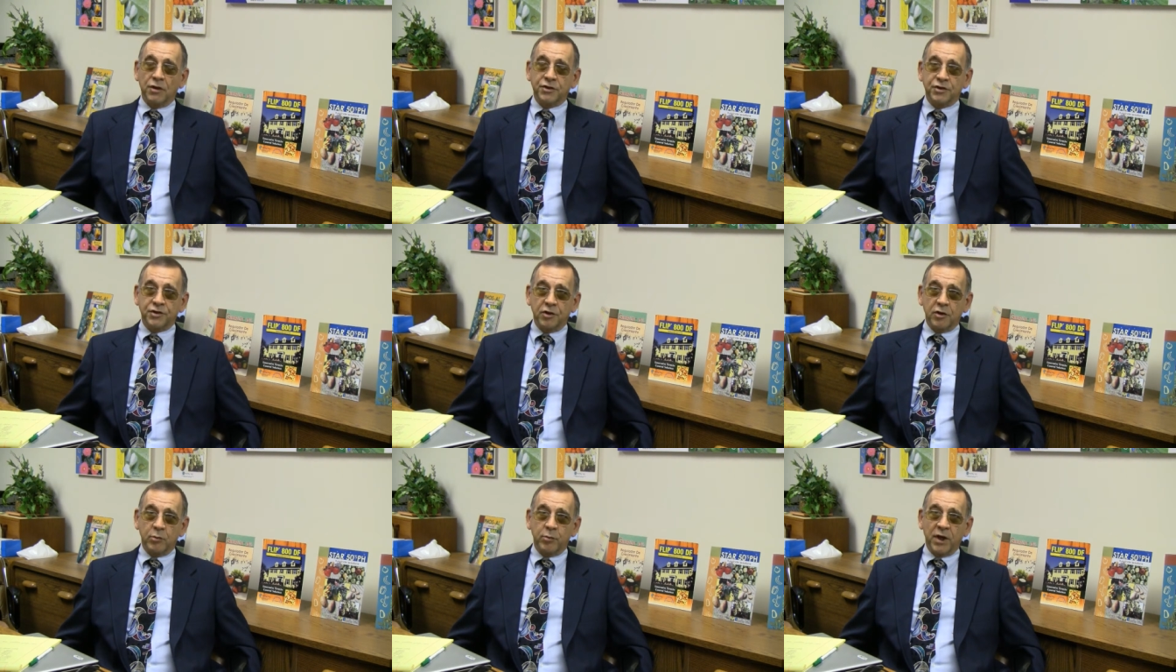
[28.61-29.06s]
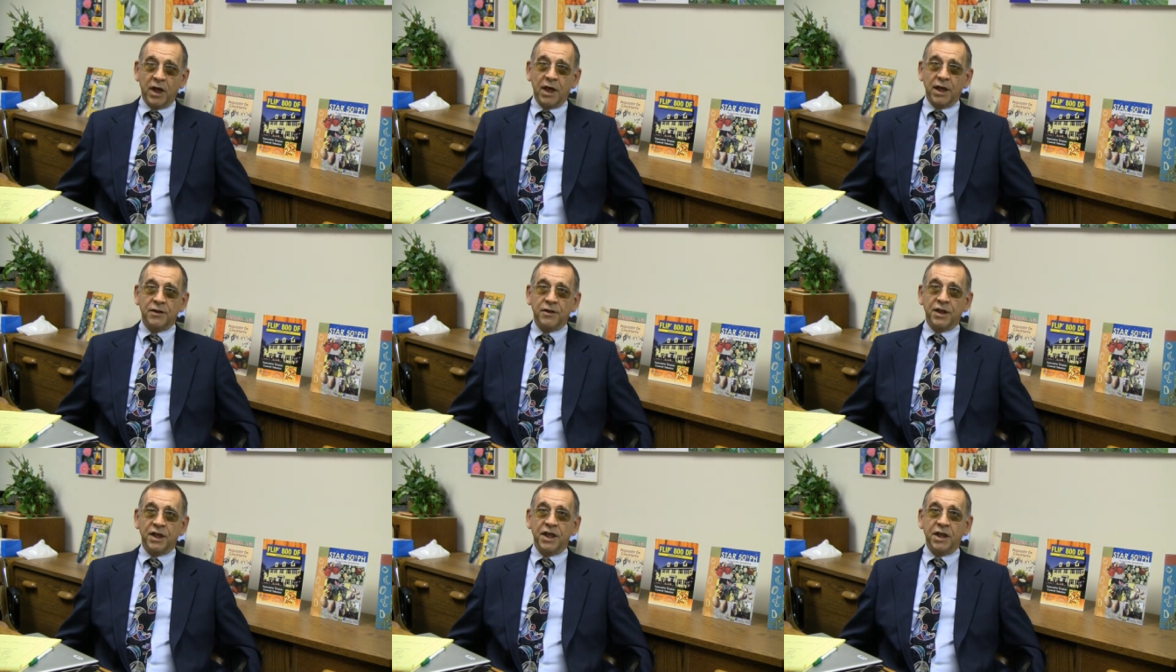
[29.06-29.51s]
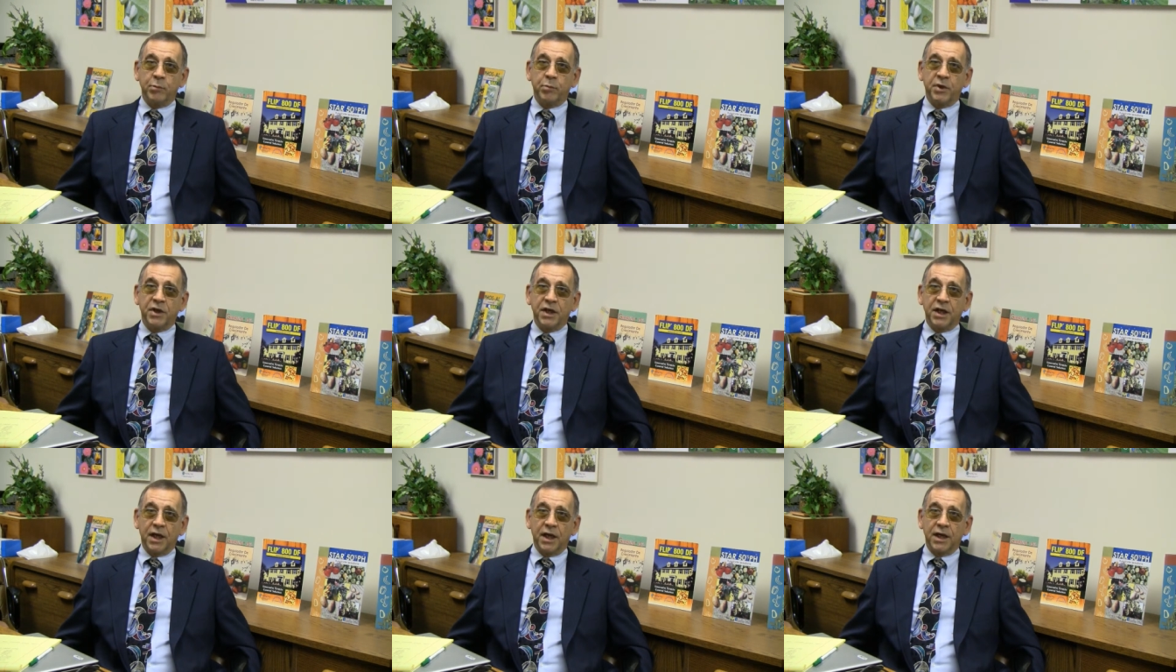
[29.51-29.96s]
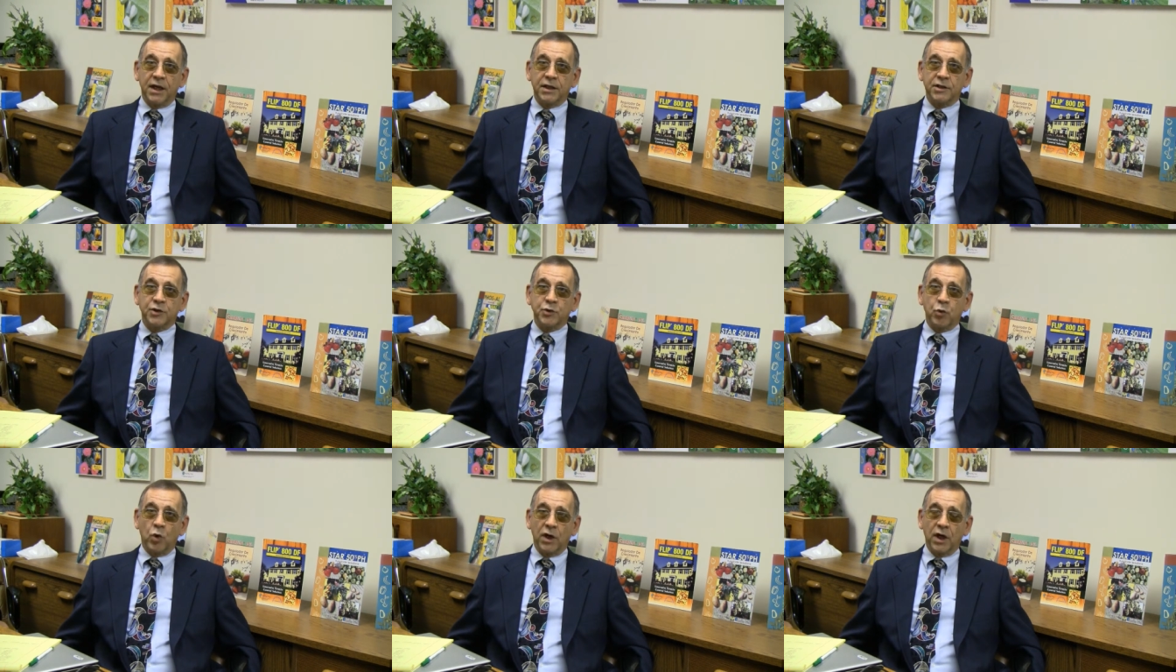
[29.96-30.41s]
also by the
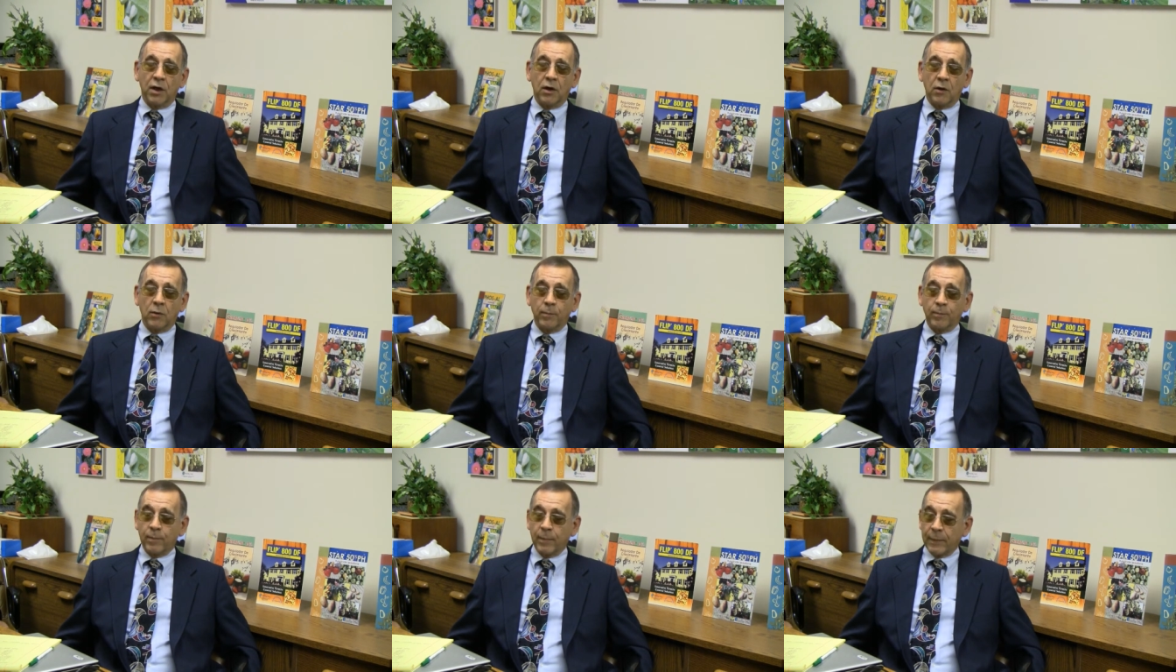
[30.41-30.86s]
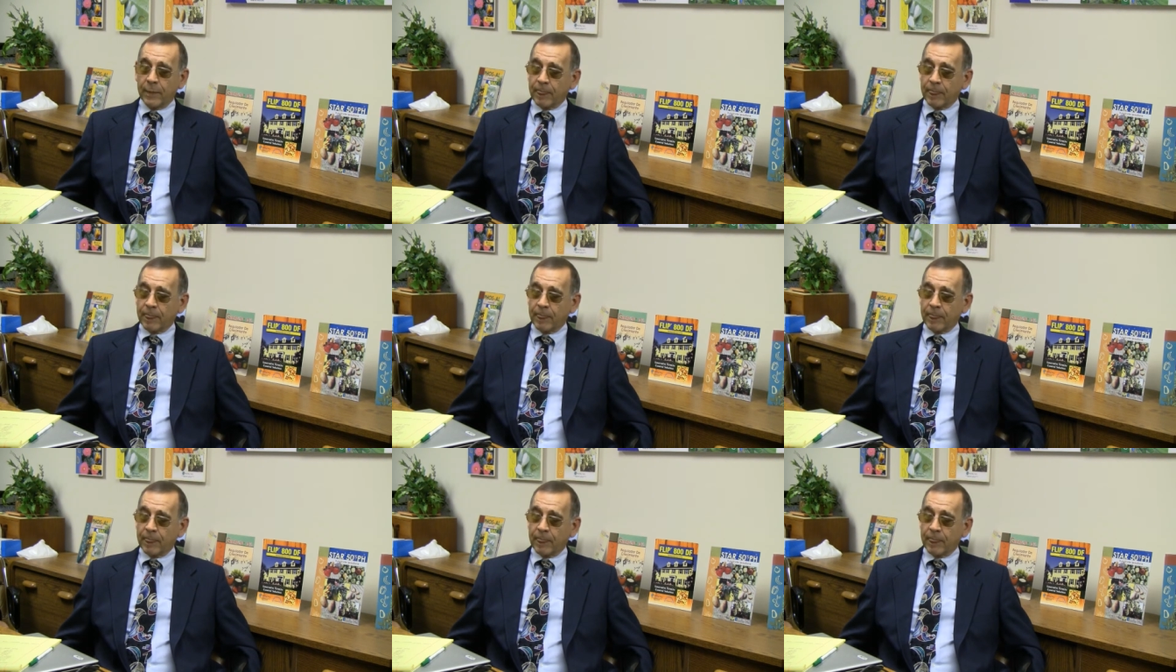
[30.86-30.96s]
EPA as well.